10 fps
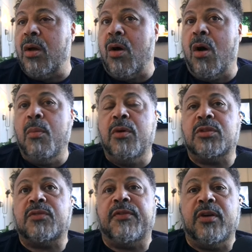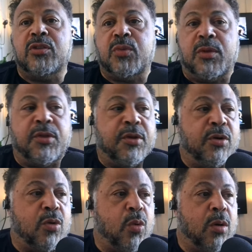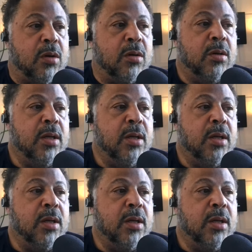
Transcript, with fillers: almost finished with the third quarter.